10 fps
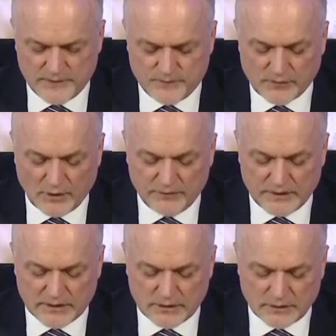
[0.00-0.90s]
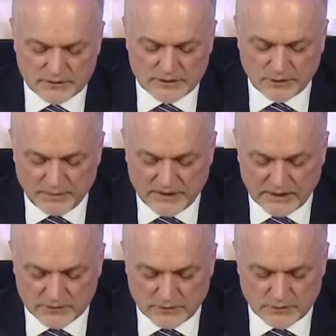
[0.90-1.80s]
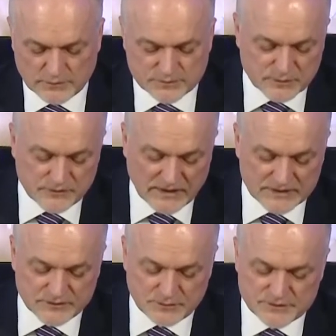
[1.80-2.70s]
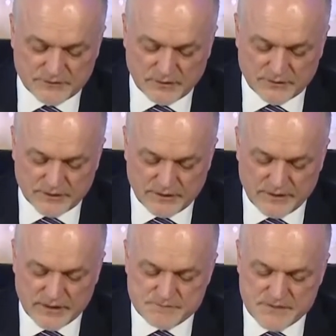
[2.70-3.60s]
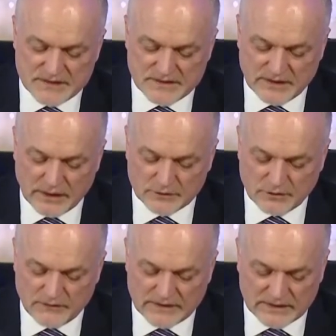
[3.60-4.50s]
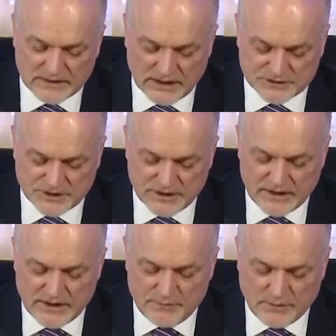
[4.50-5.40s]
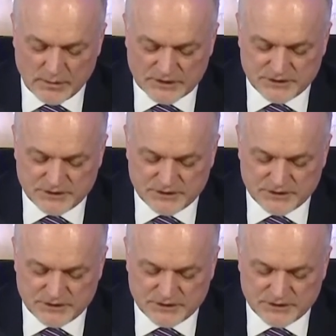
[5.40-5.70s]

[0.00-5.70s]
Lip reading: We started this in June 2019 in terms of this operator. So we have